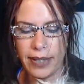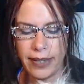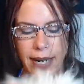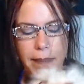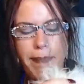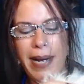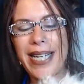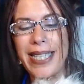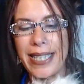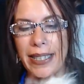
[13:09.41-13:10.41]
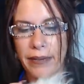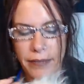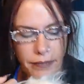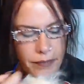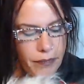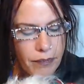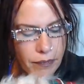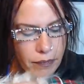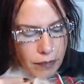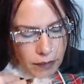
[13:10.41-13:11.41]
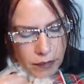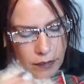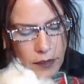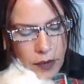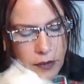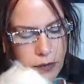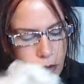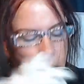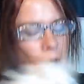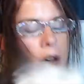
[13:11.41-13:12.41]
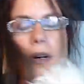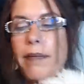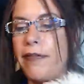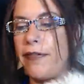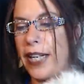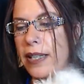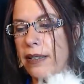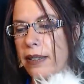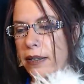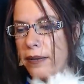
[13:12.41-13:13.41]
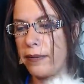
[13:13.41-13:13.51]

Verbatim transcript: Stop biting. You got your arm fixed.